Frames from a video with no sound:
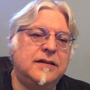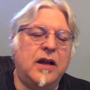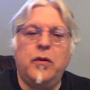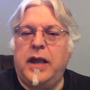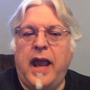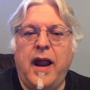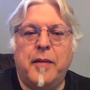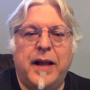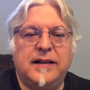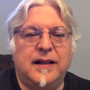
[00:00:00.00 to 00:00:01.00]
They don't care
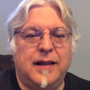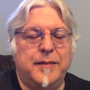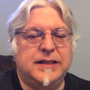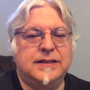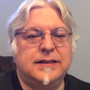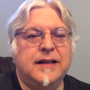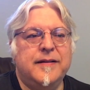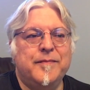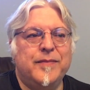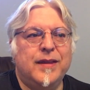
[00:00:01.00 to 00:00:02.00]
about the limits.
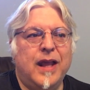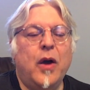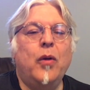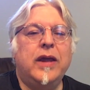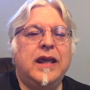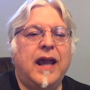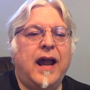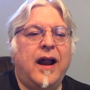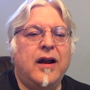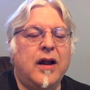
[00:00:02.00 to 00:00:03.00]
They only
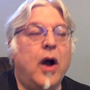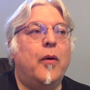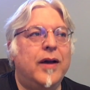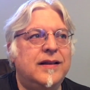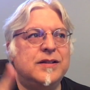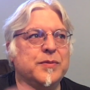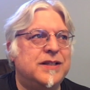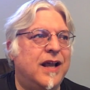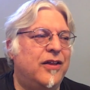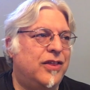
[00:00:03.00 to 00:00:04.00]
care. Oh, and this was
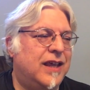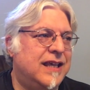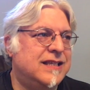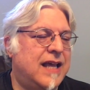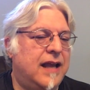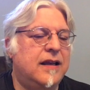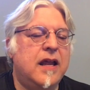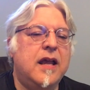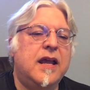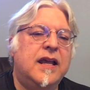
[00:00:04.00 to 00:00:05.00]
the other thing he said.
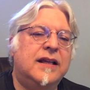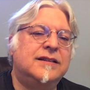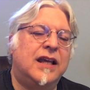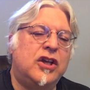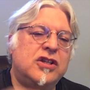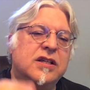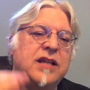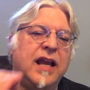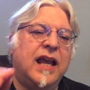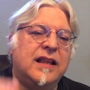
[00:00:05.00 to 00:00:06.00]
He's like, you just
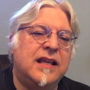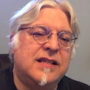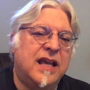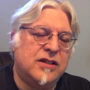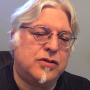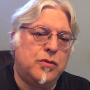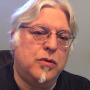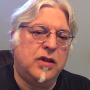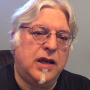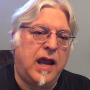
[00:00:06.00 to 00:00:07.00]
got to get these kids
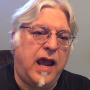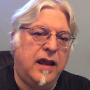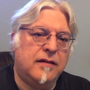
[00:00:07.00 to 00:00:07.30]
through the day.